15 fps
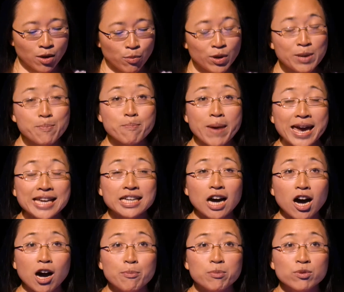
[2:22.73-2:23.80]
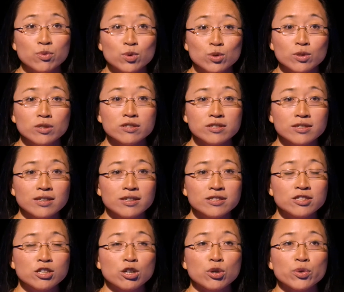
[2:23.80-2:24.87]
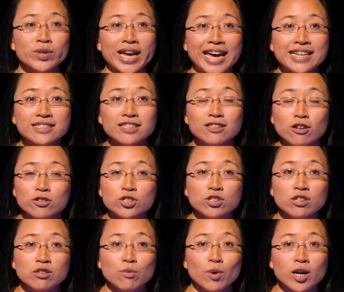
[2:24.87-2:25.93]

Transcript: We make up rules to create logical